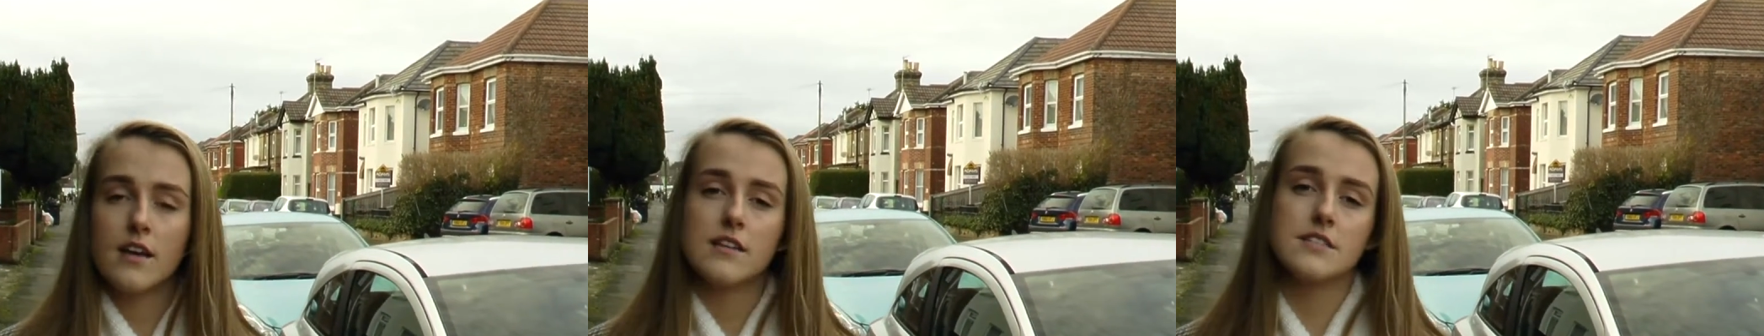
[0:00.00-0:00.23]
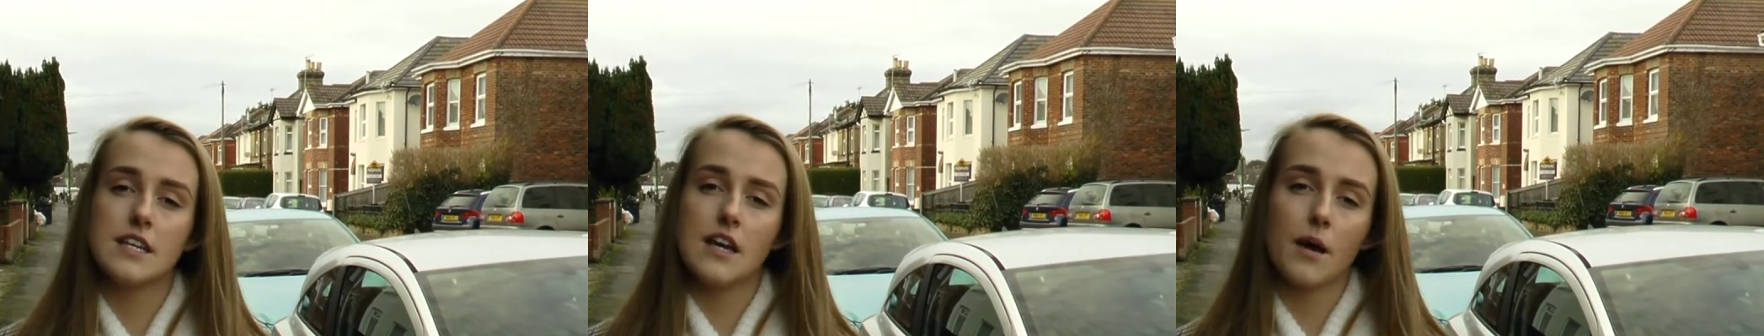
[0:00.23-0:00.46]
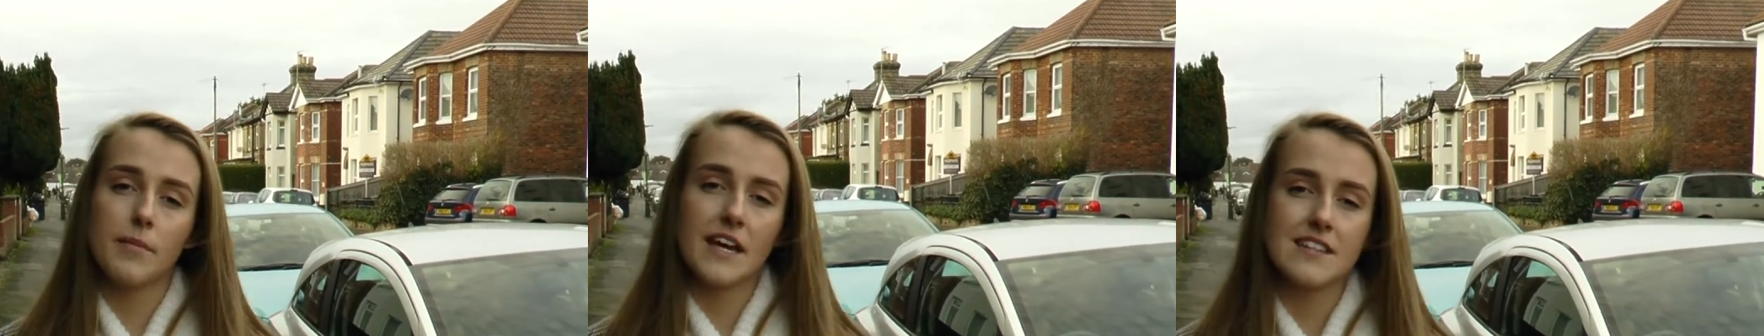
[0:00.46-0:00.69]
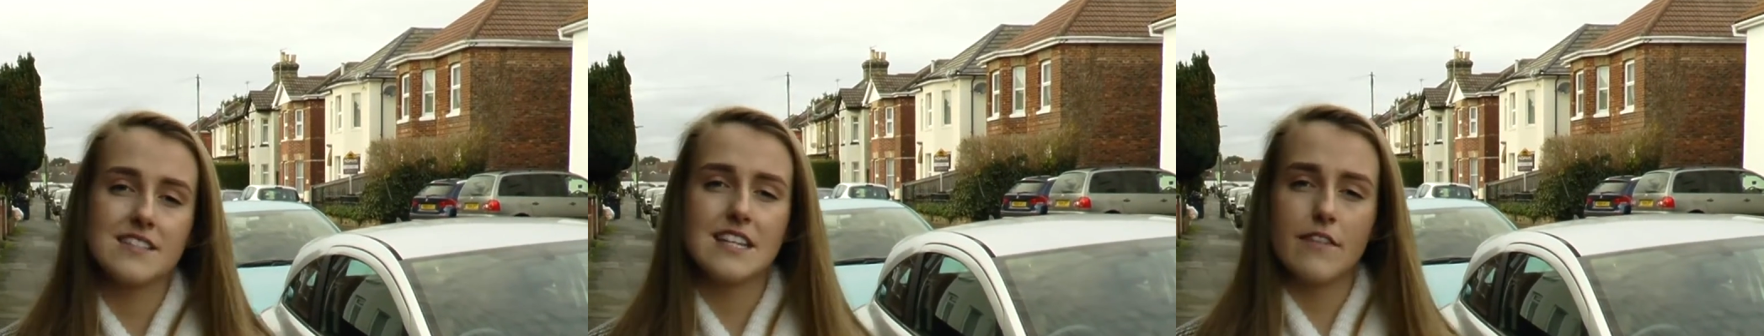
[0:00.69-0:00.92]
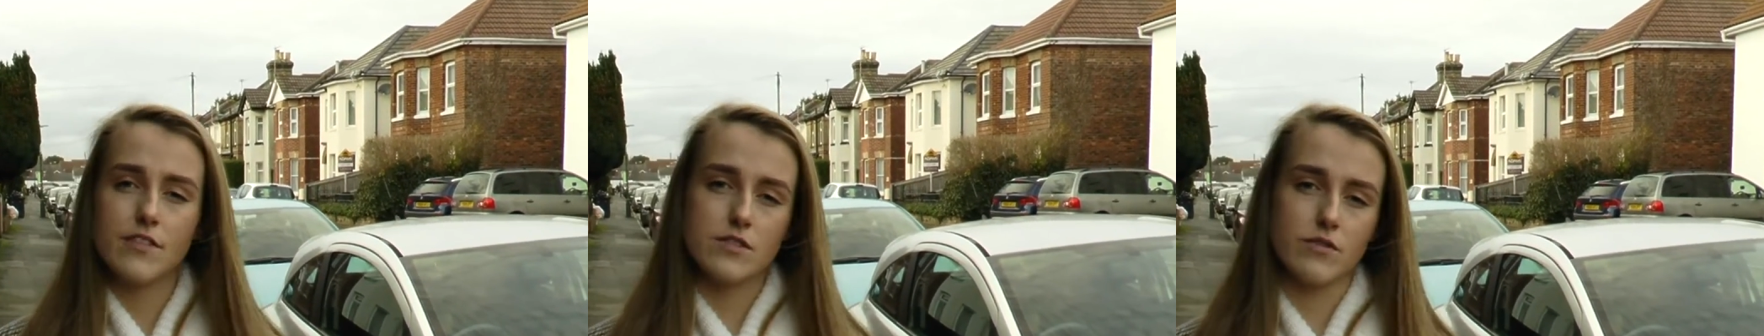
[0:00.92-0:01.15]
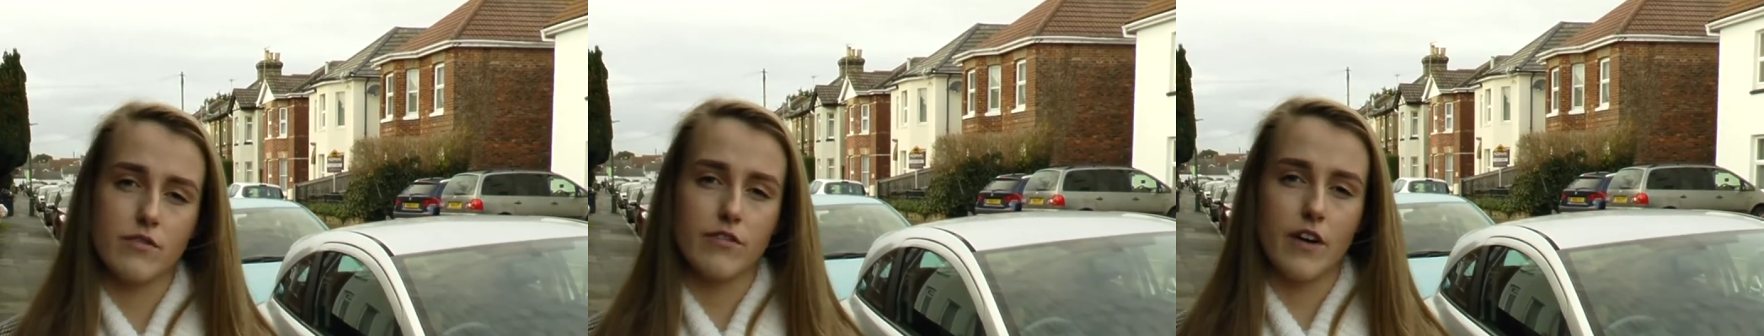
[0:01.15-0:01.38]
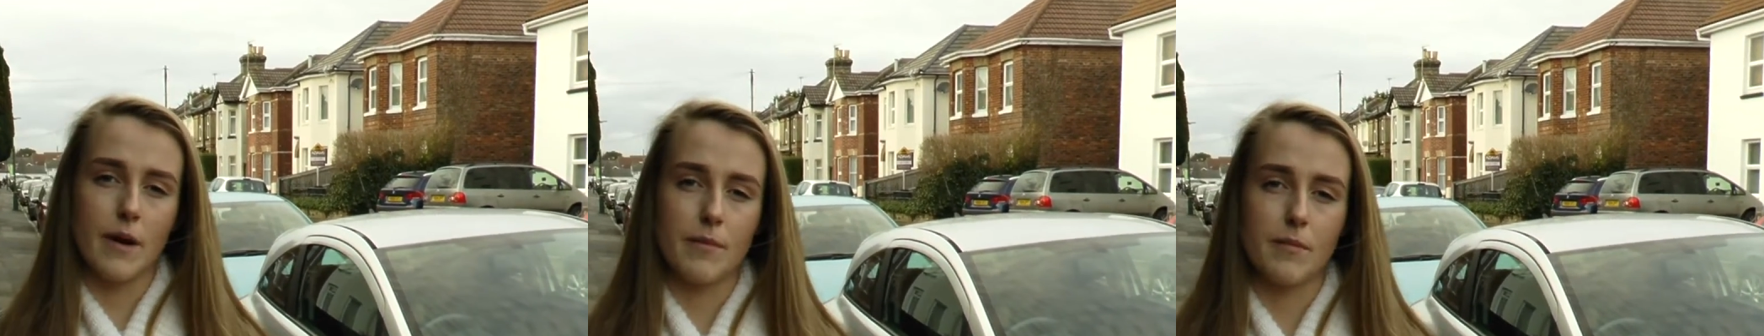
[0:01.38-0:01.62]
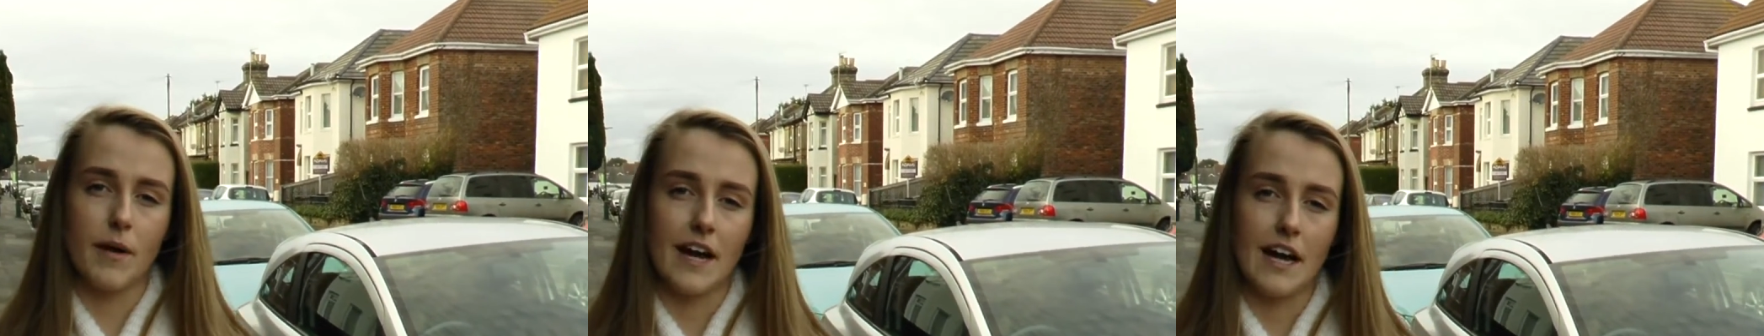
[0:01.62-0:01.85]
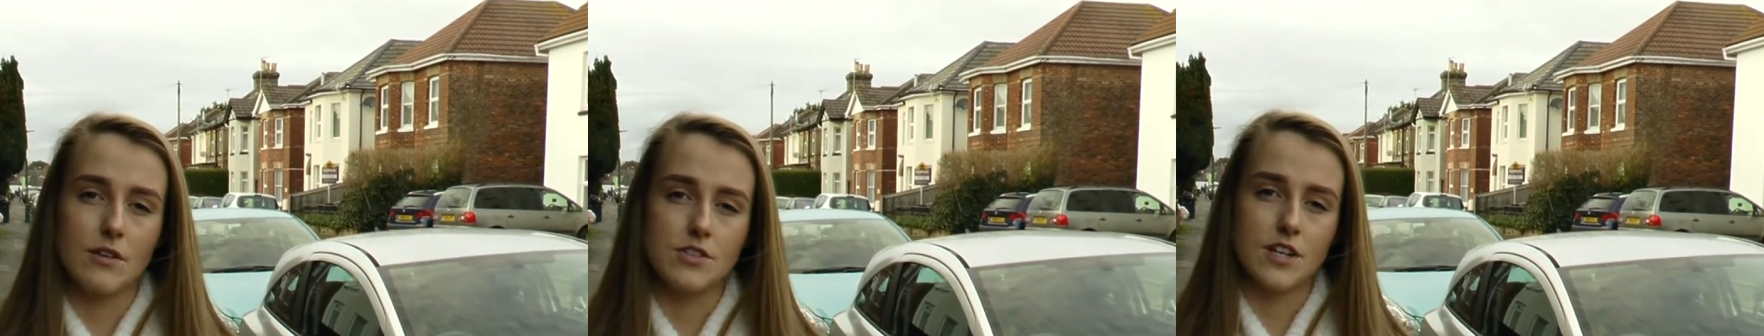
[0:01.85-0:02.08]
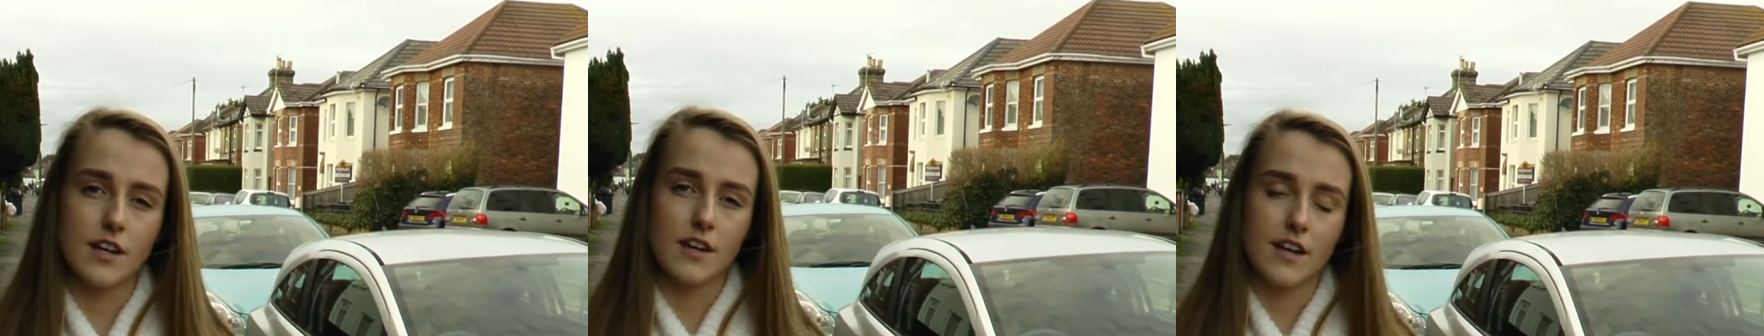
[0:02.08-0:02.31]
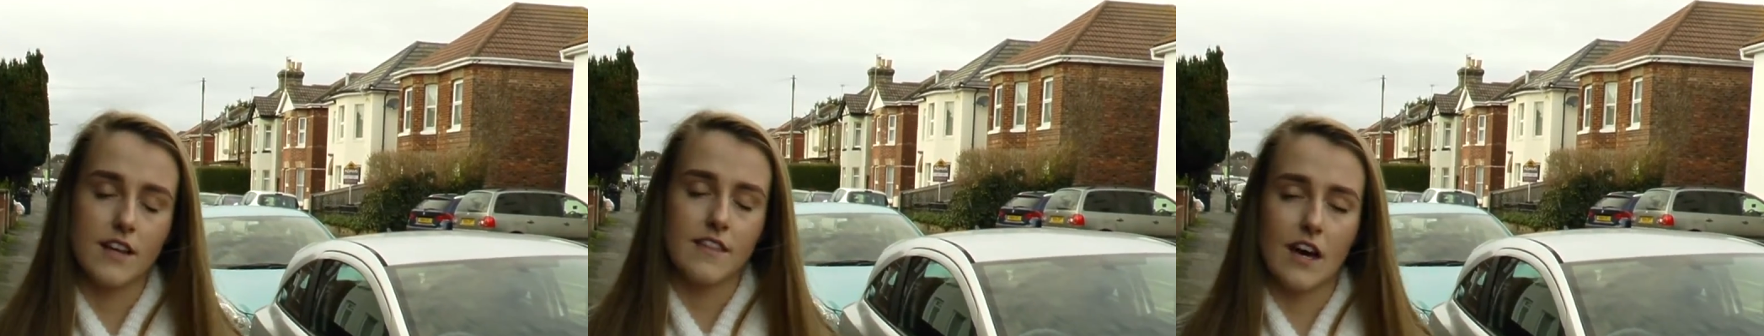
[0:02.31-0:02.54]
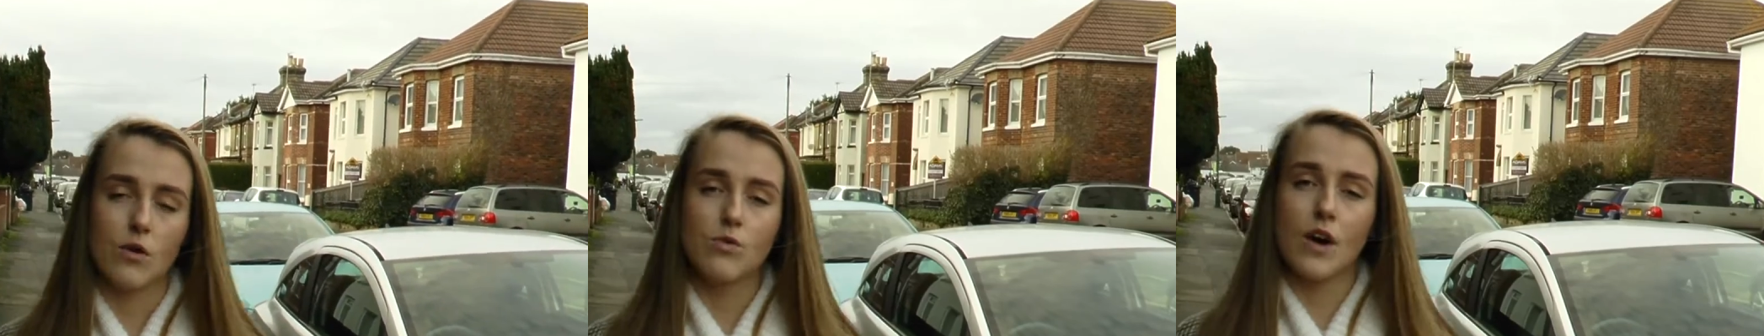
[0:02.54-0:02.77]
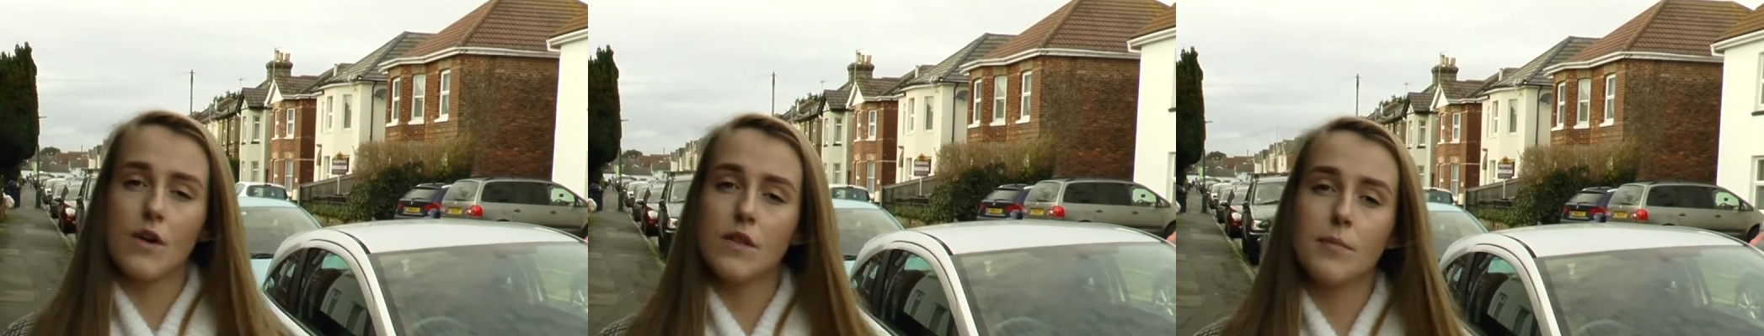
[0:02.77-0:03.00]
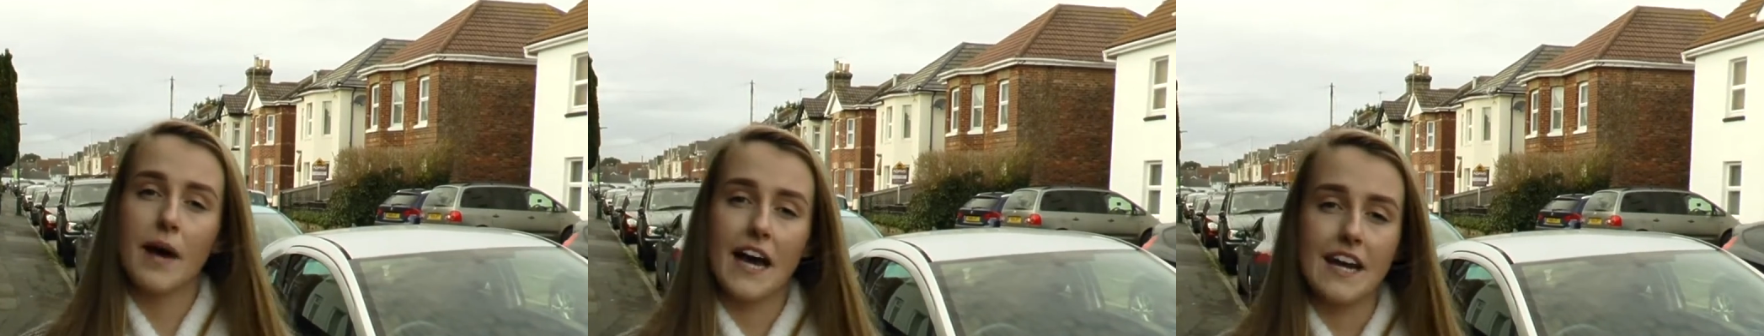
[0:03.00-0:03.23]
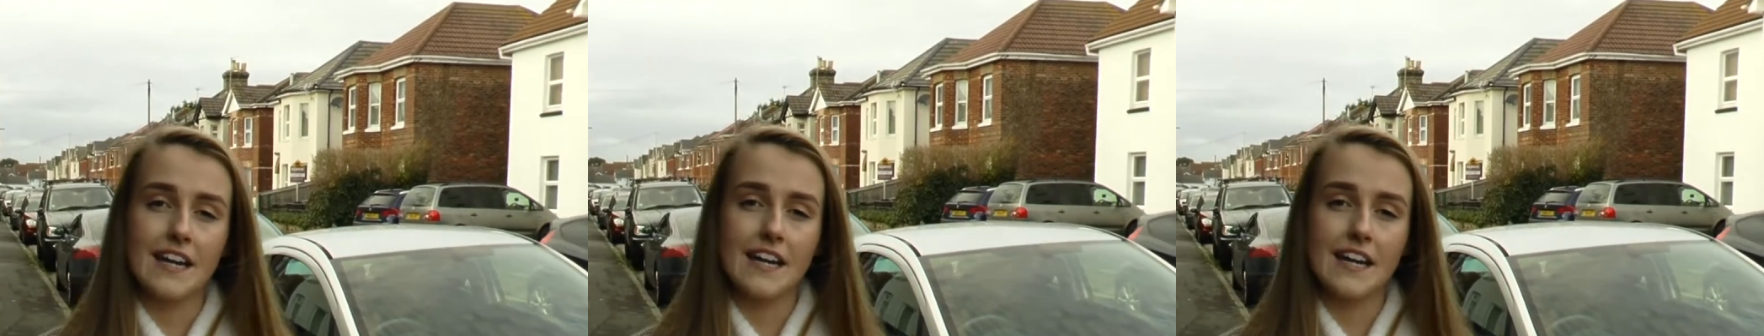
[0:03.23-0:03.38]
CRPS differs from fibromyalgia in that although the pain